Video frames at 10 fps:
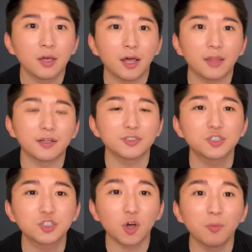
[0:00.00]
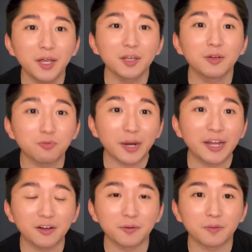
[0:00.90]
and there's so many great
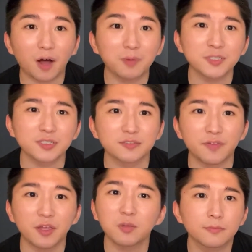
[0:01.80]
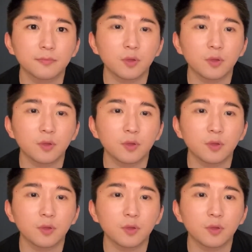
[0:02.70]
options available,